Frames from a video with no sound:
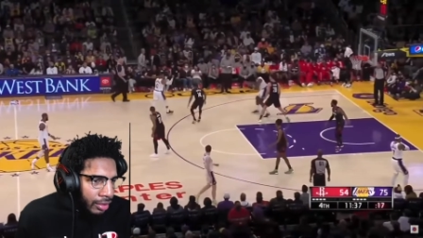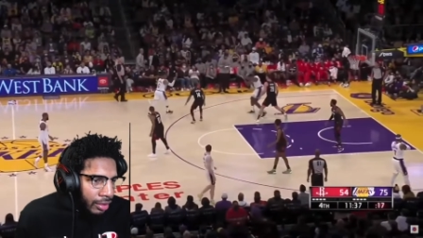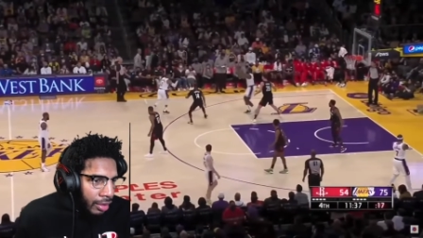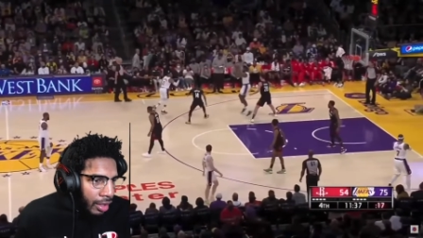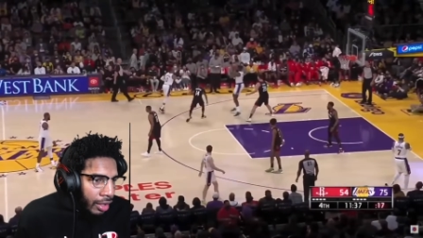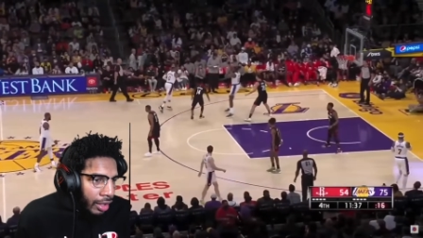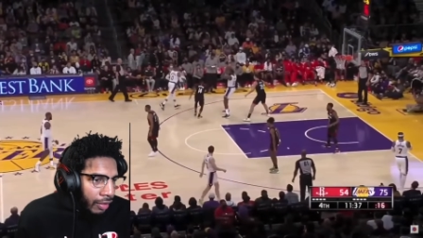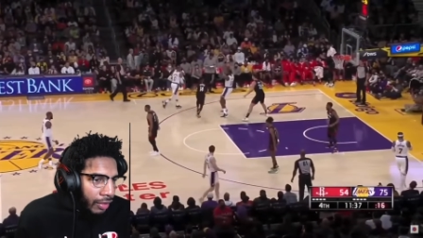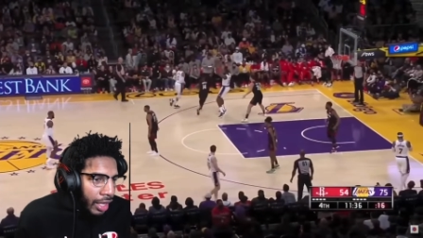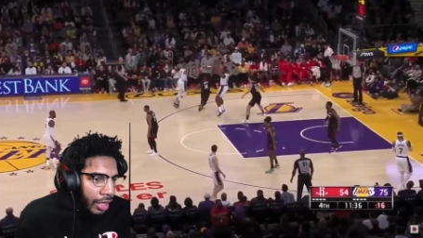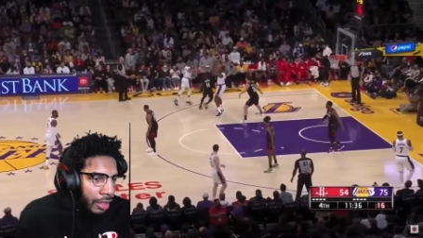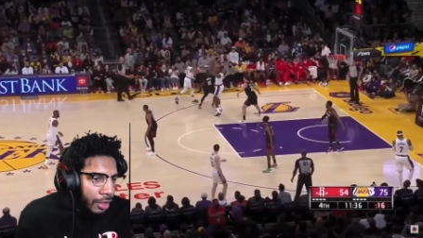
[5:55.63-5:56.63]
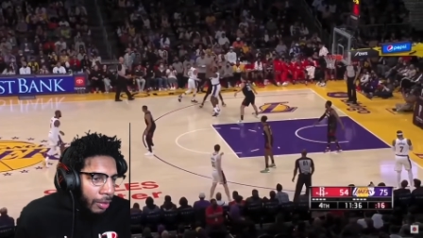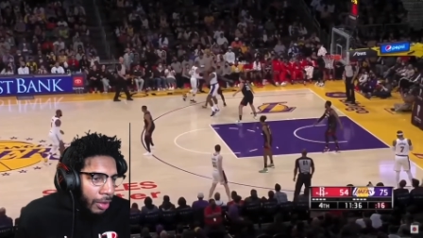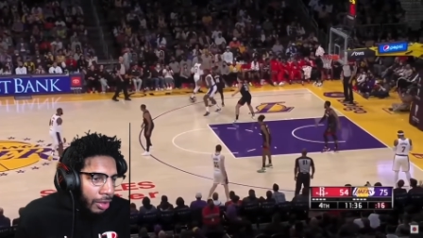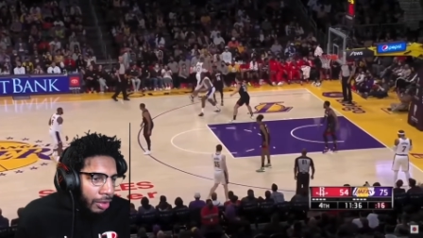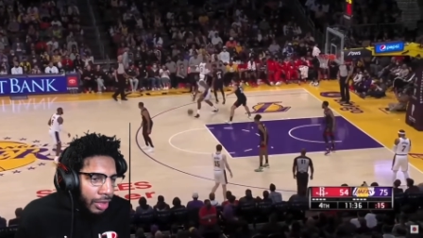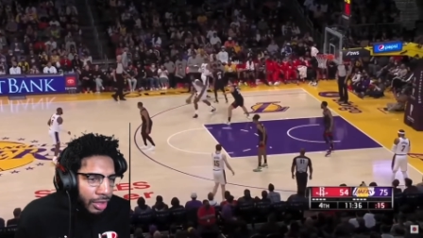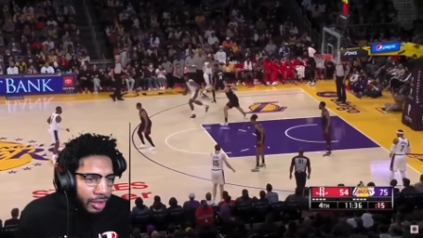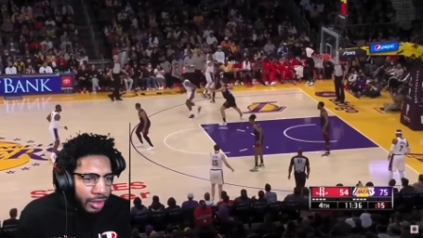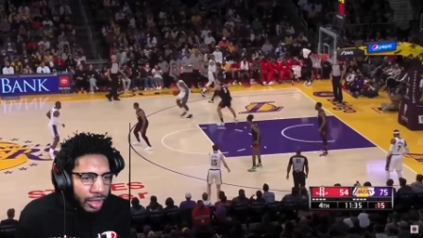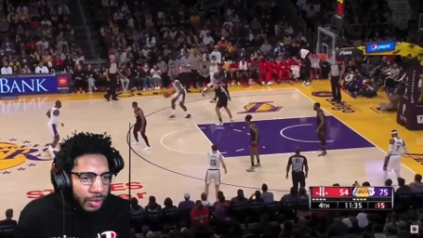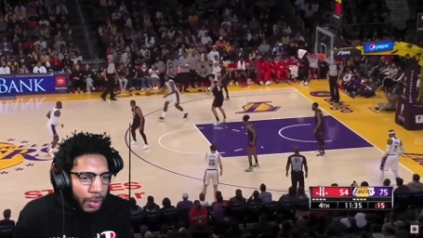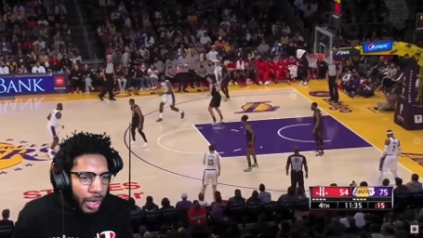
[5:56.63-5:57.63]
Now nah, give that young Melo. He,
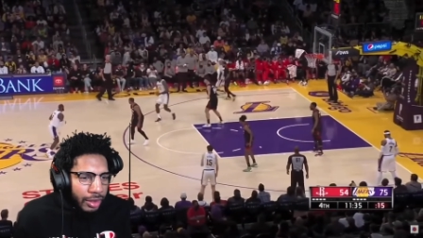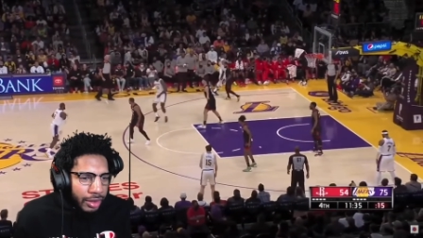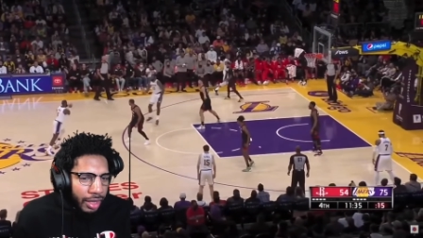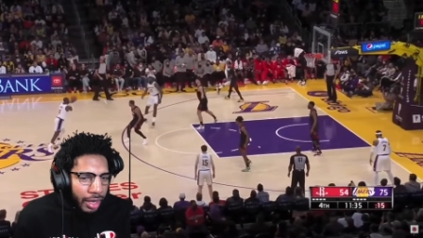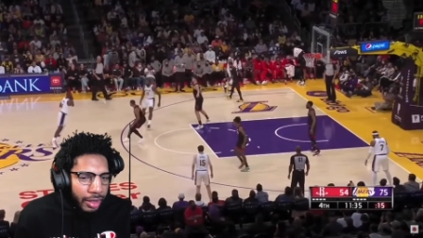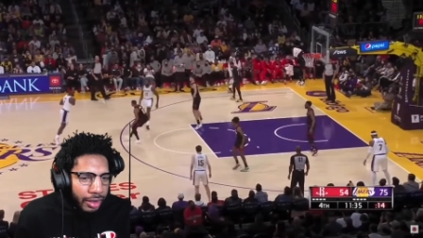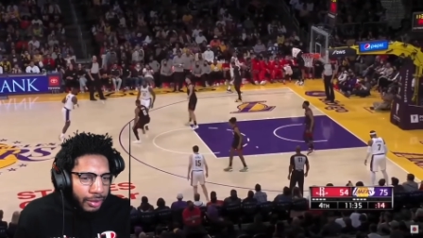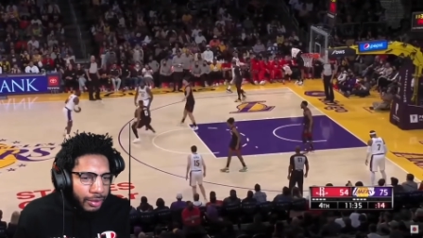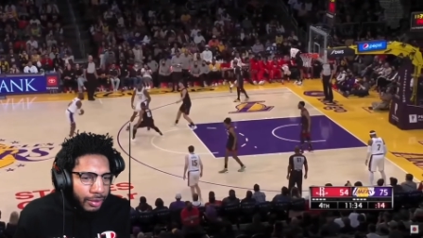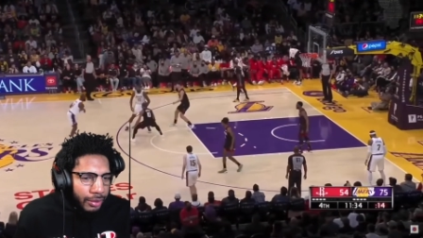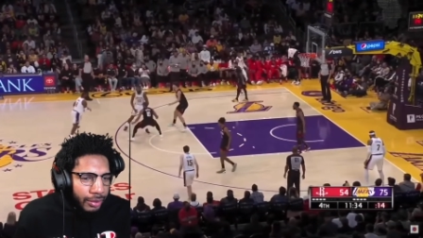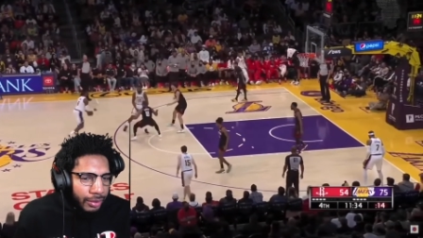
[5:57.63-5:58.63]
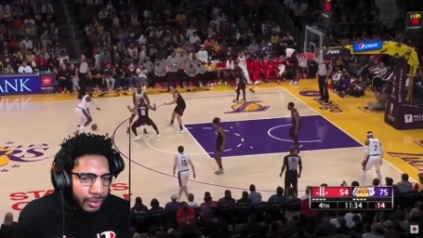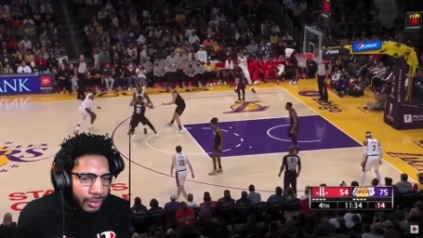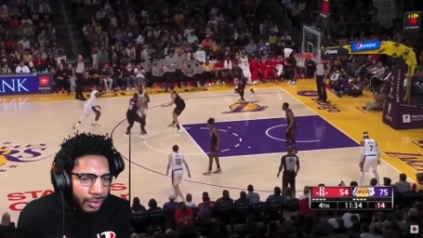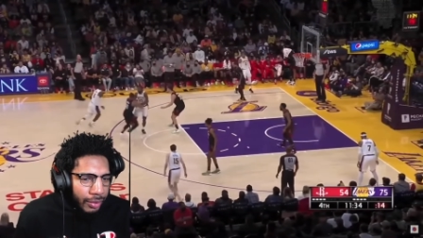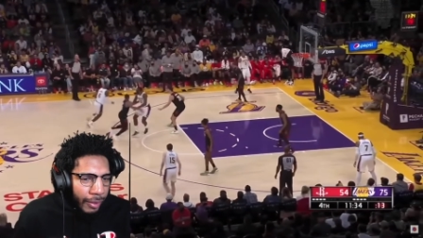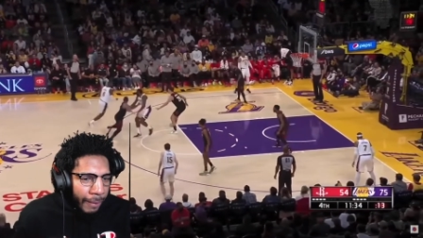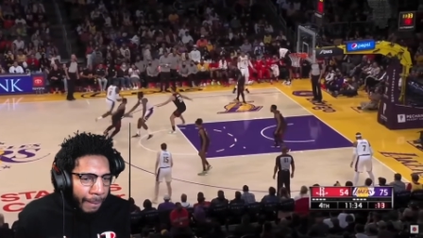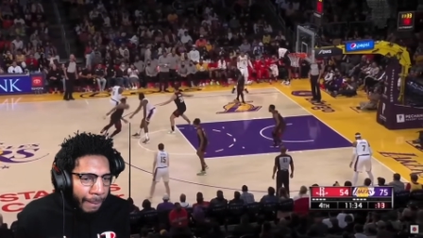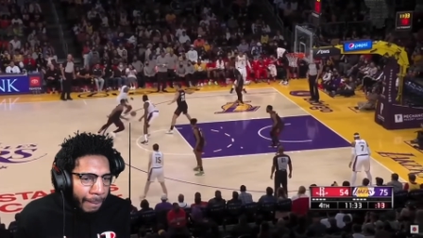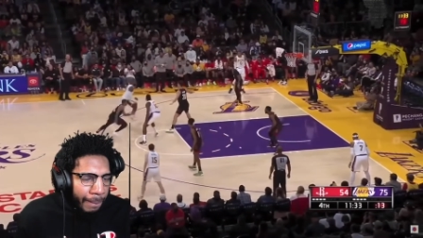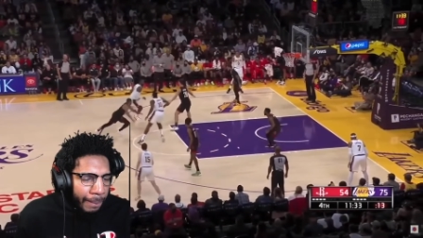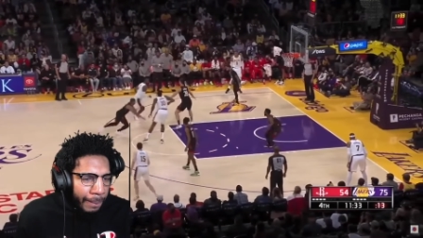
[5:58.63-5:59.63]
he's boxing that up.
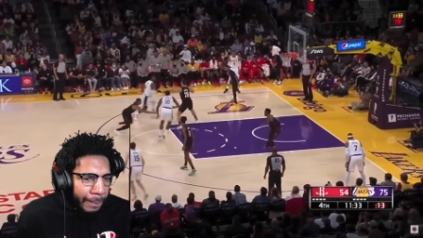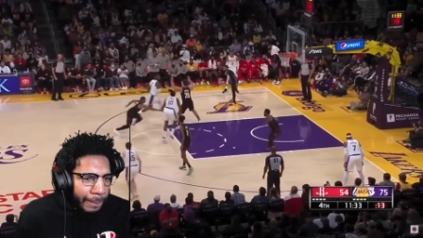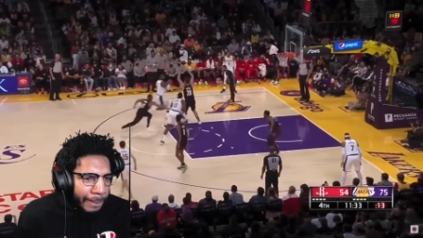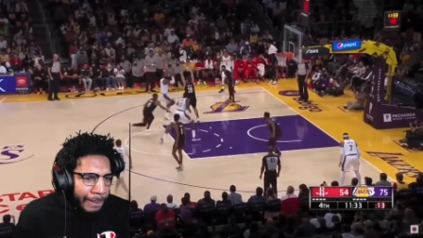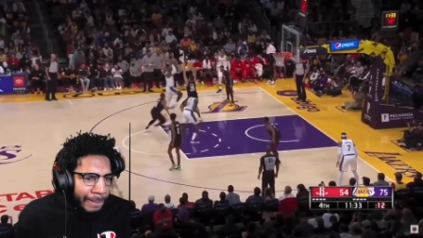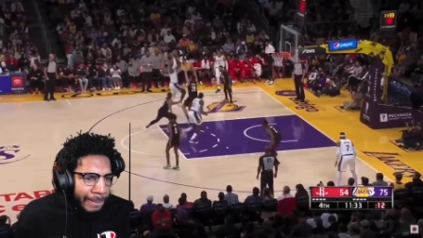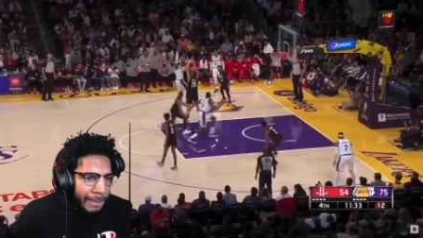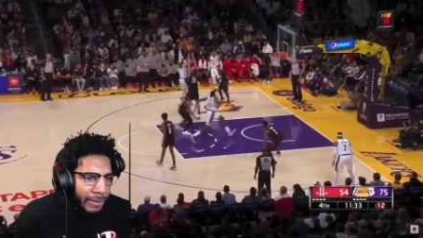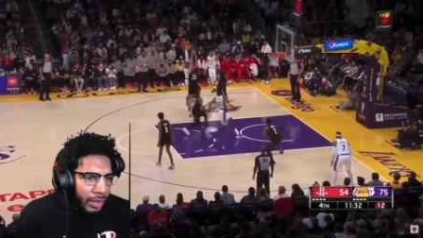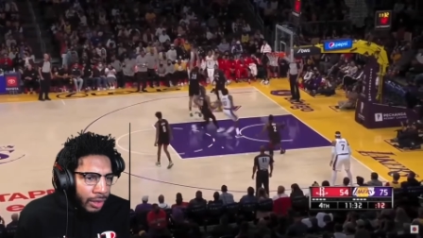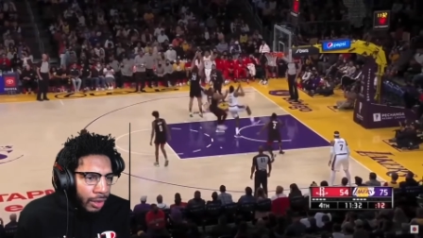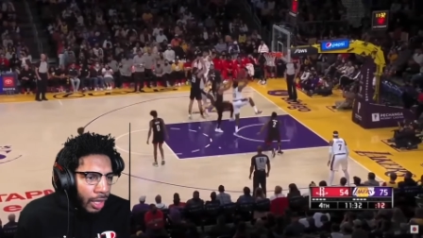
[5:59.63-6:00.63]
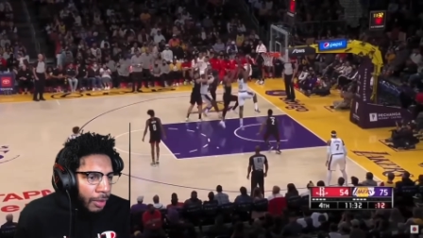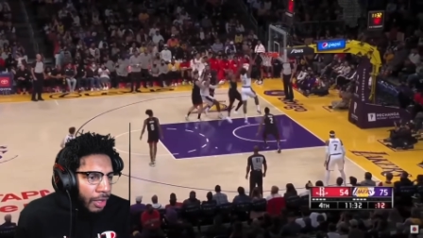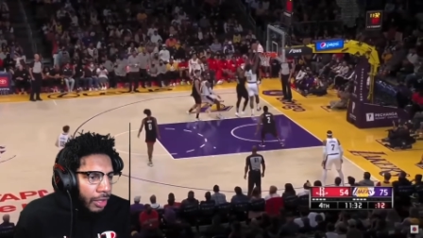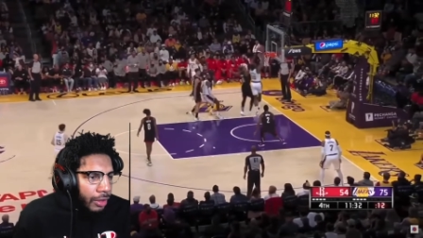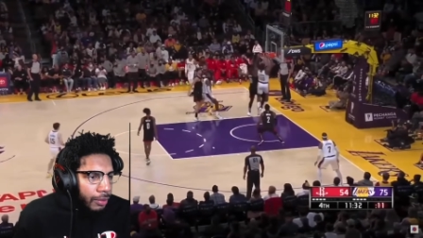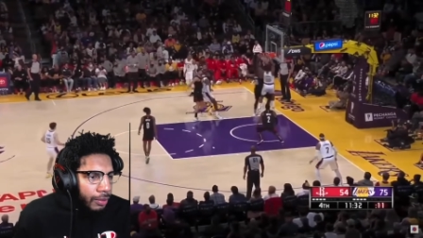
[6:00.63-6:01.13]
Uh, Lob me up.